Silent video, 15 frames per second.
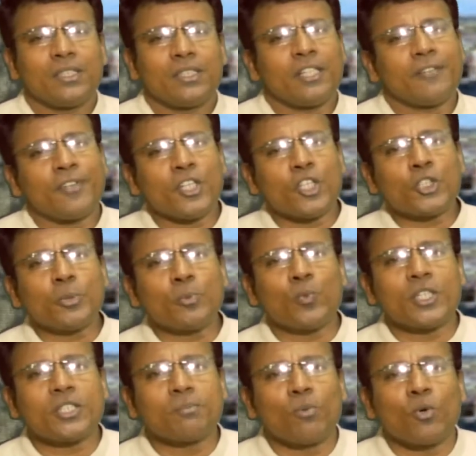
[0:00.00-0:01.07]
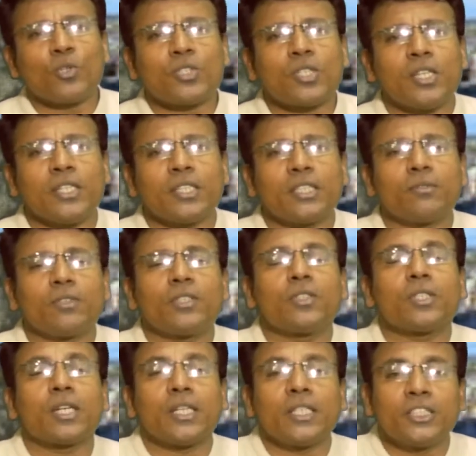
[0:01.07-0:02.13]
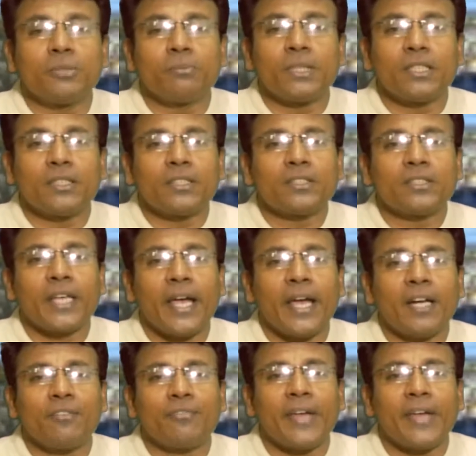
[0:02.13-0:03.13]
The fellowship was mostly given to clergymen. The sad